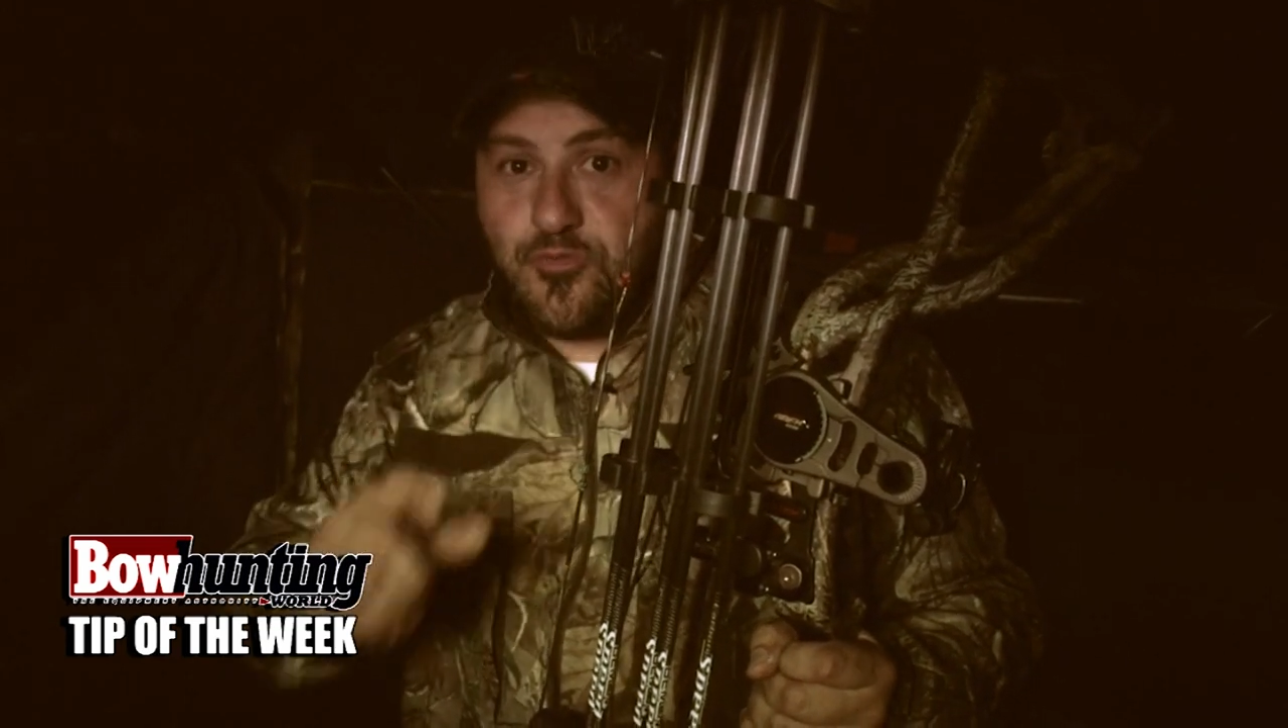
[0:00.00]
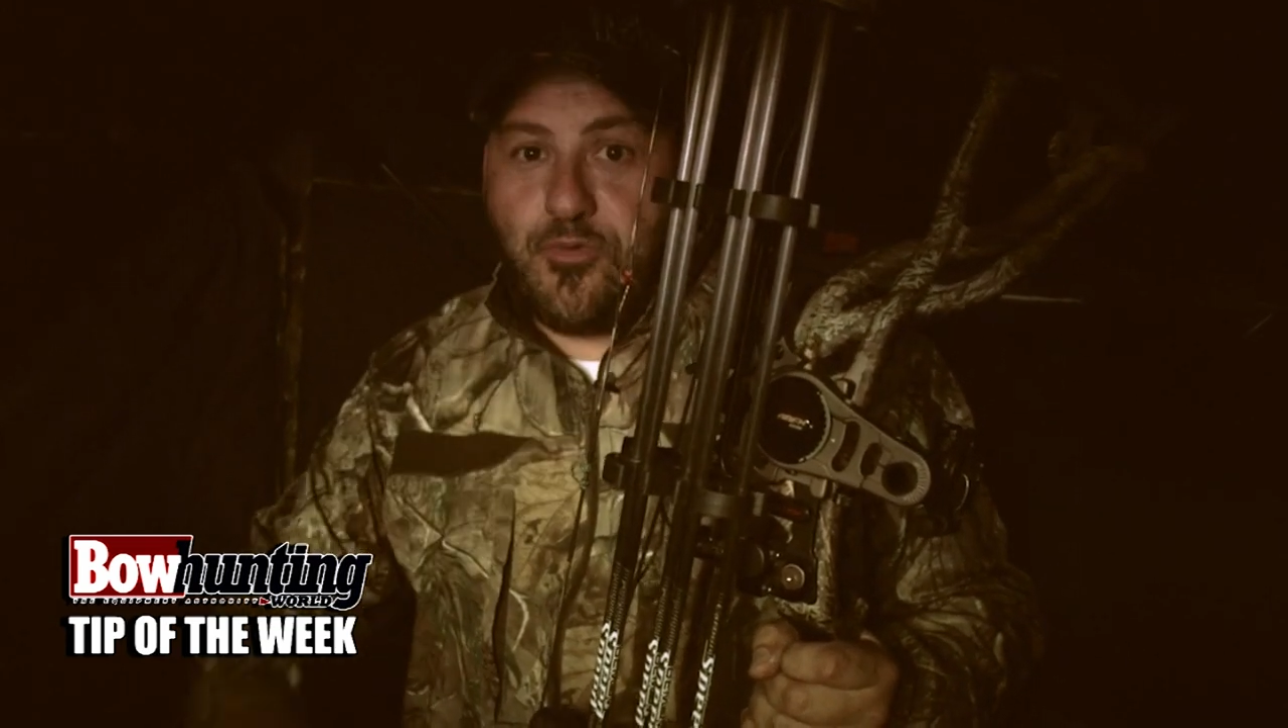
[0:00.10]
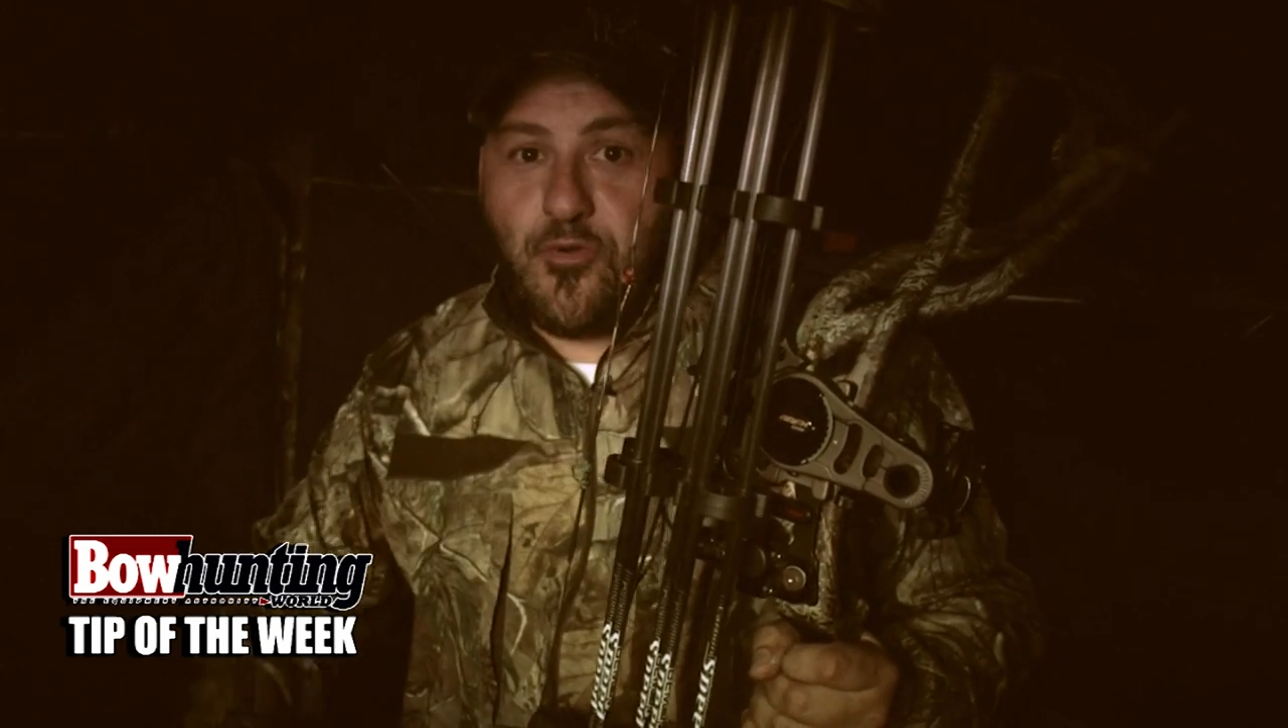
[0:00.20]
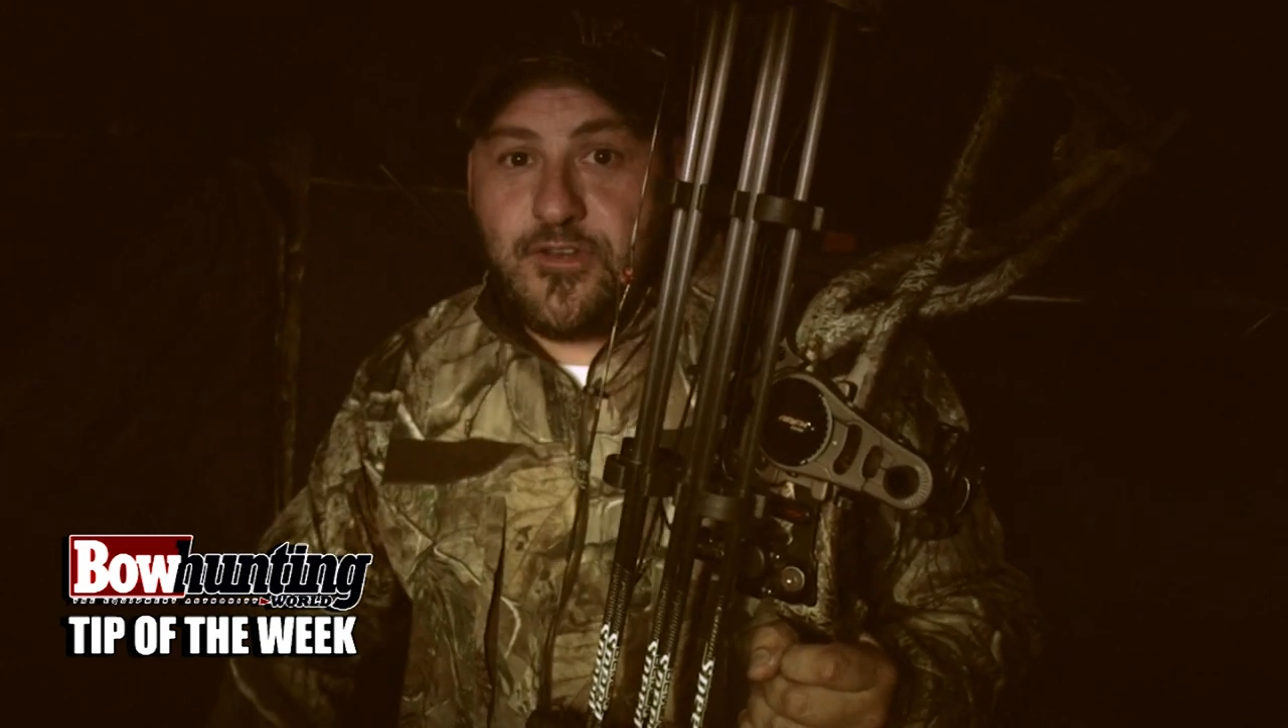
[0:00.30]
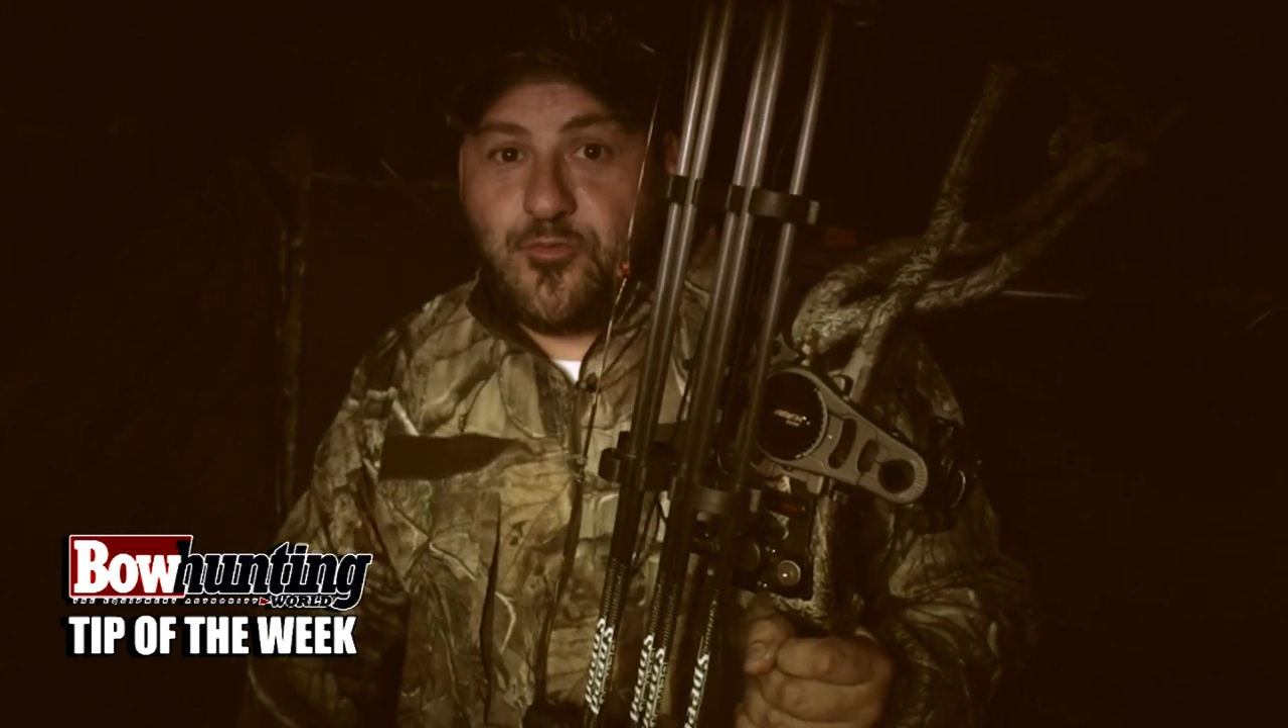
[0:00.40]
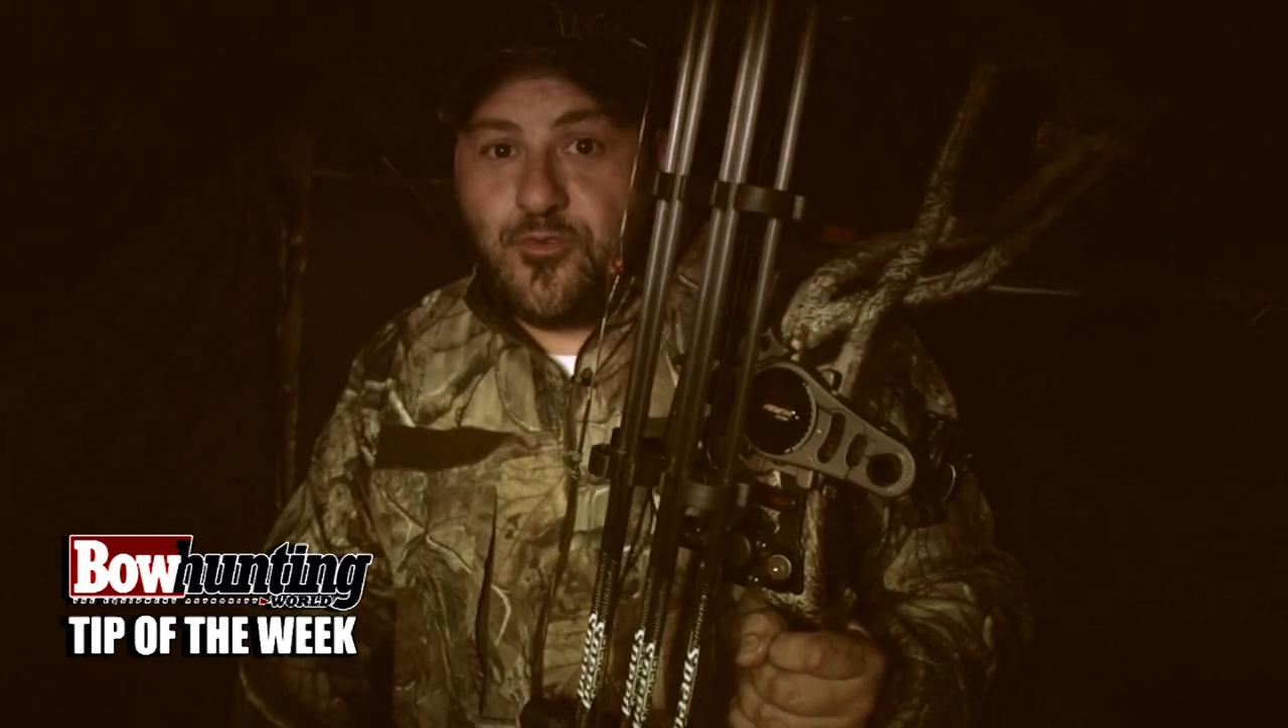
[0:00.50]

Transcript: hunting